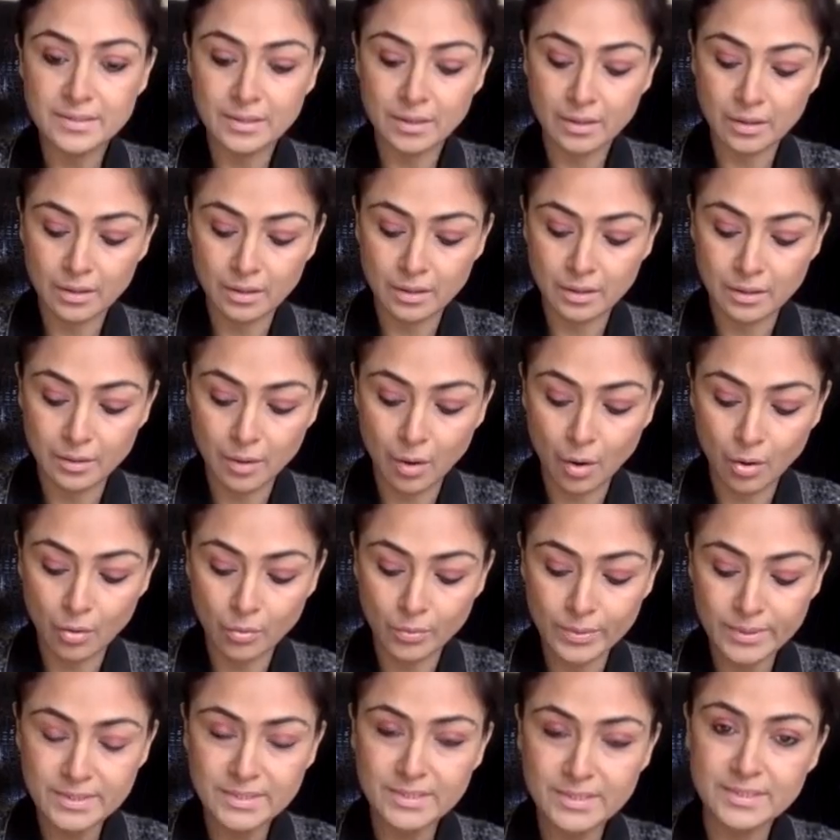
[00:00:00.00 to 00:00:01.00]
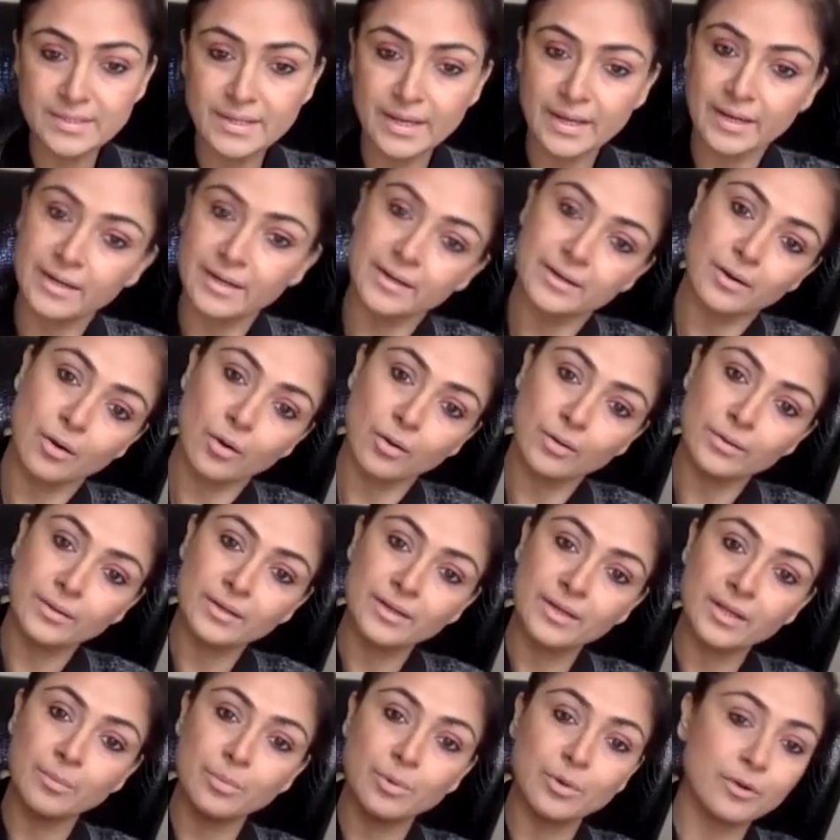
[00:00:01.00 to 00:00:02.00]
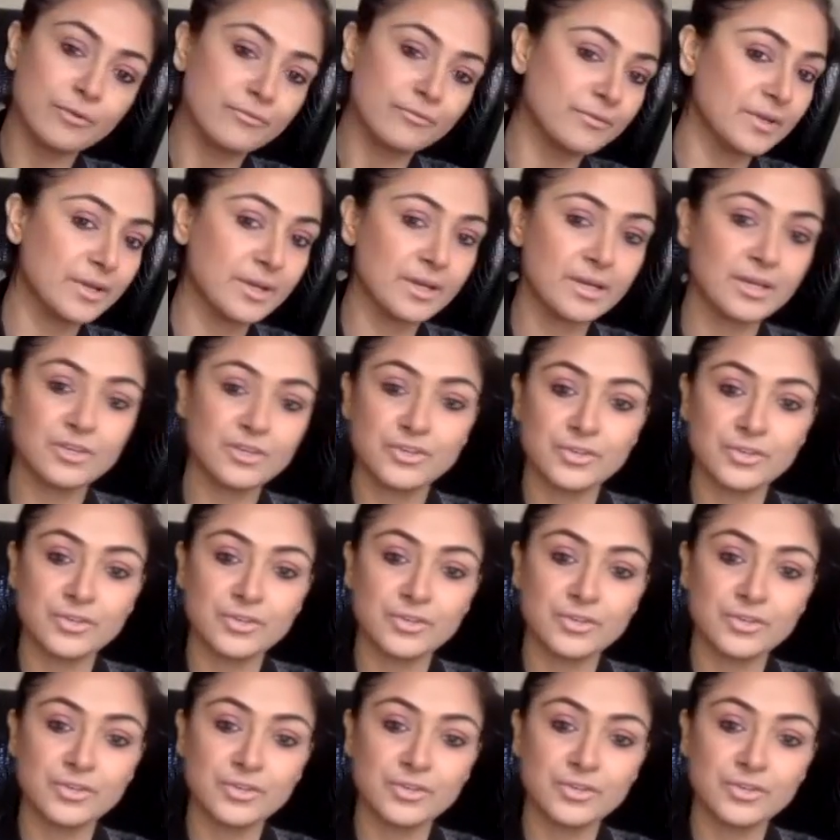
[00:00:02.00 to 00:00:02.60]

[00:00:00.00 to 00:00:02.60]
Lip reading: always decided on the table of narration.